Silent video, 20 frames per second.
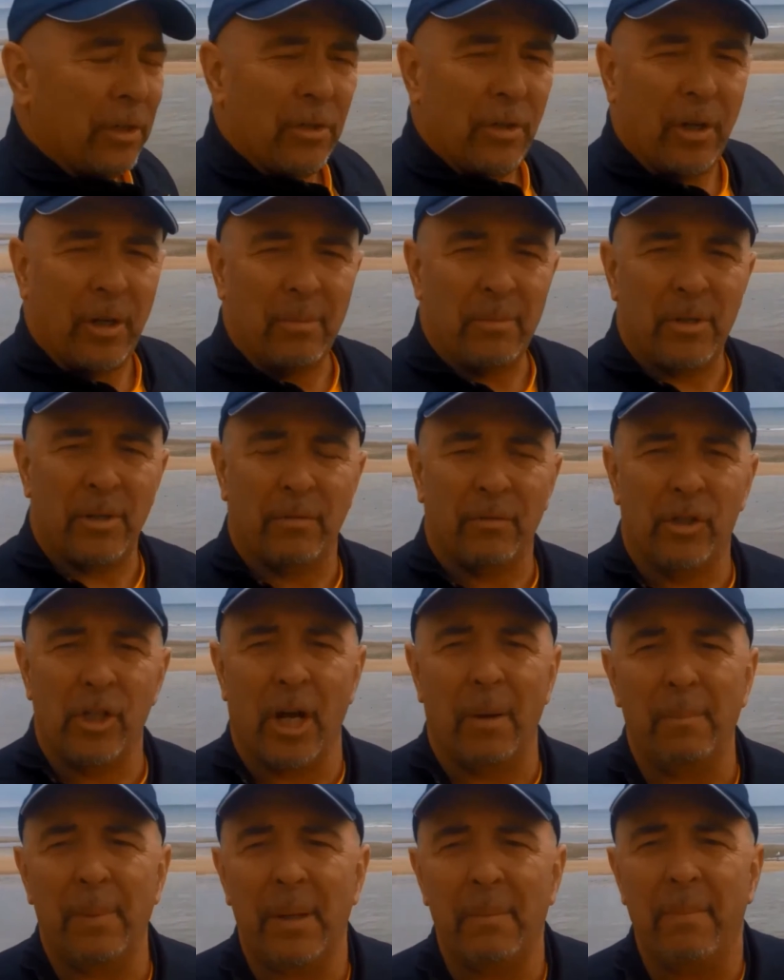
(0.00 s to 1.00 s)
terms of
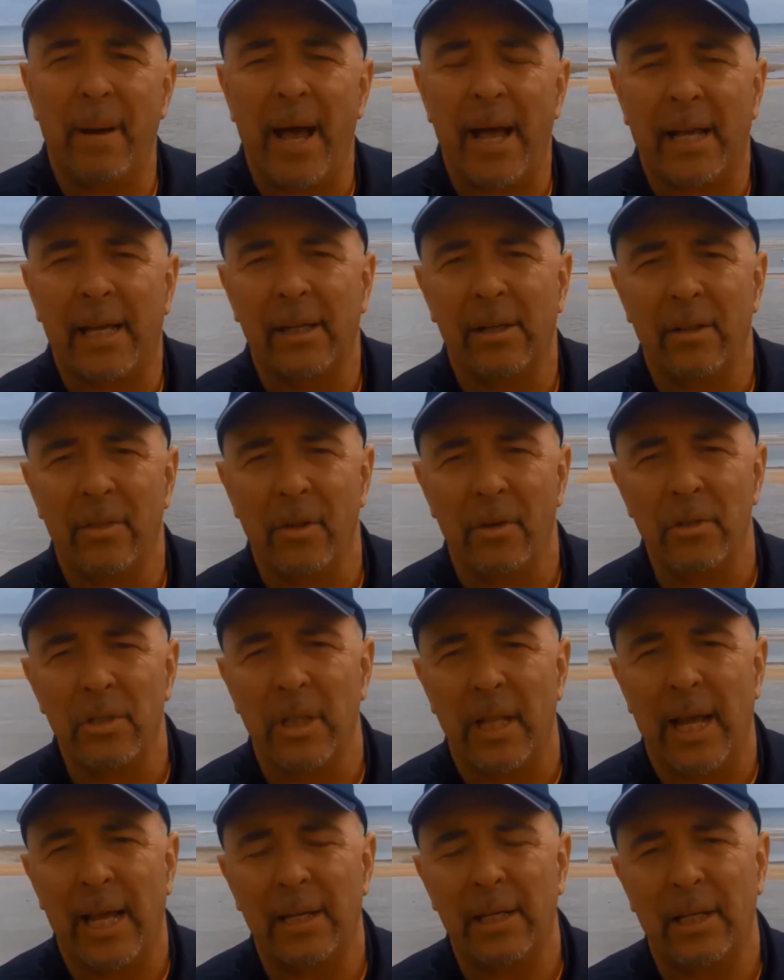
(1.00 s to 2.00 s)
jumping back into those
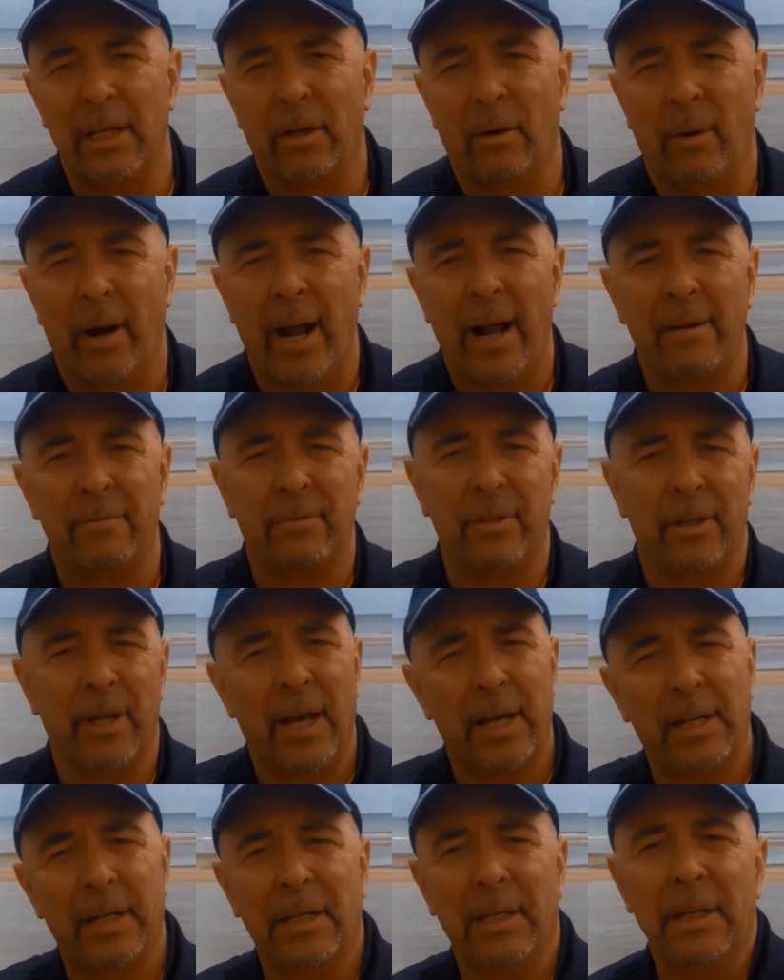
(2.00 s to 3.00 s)
landing craft and
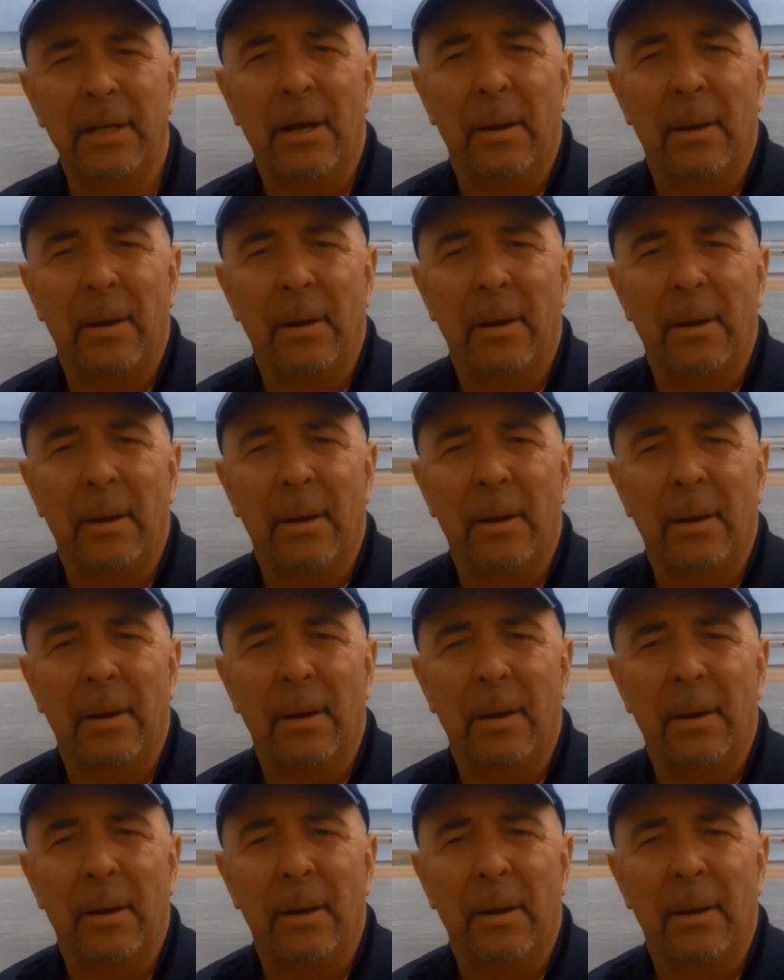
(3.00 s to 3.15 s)
heading